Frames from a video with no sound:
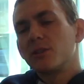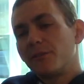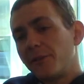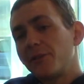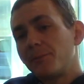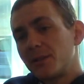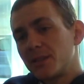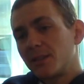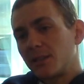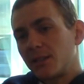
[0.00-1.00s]
the
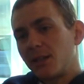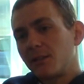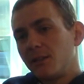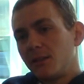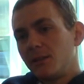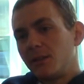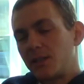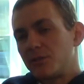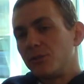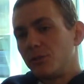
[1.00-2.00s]
50% attack
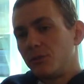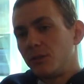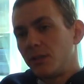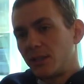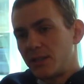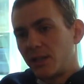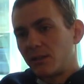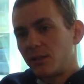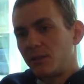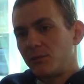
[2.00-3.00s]
has to do
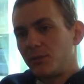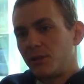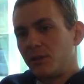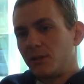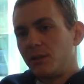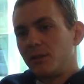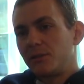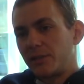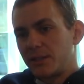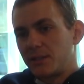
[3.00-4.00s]
exactly with the
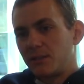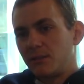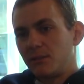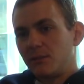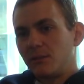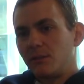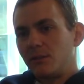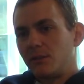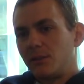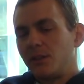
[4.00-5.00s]
trust
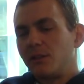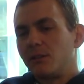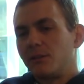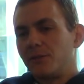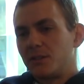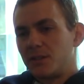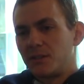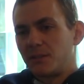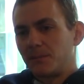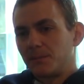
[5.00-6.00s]
uh, of the
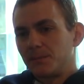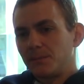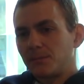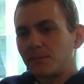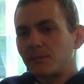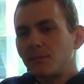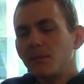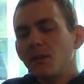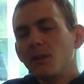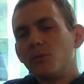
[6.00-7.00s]
system.
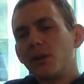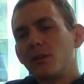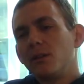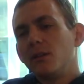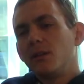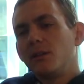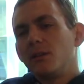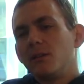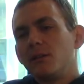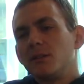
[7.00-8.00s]
When
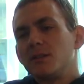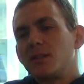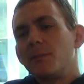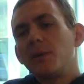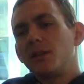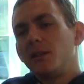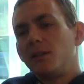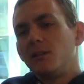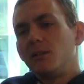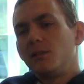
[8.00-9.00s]

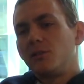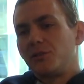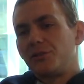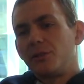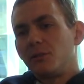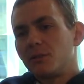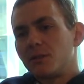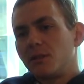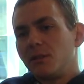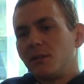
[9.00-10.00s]
somebody
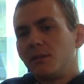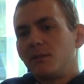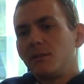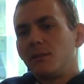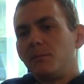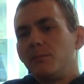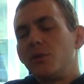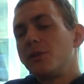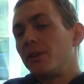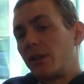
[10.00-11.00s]
controls
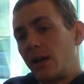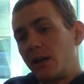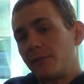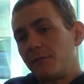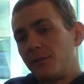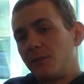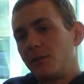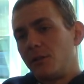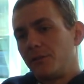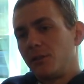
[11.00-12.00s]
more than half
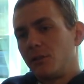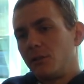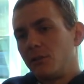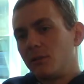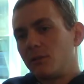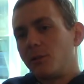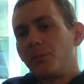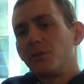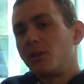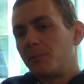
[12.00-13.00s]
of the
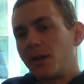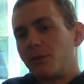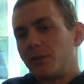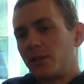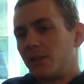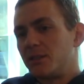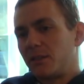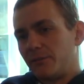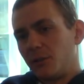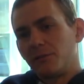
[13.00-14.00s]
computing power that is
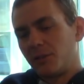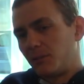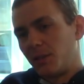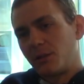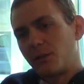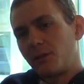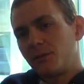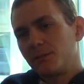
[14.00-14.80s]
involved in Bitcoin,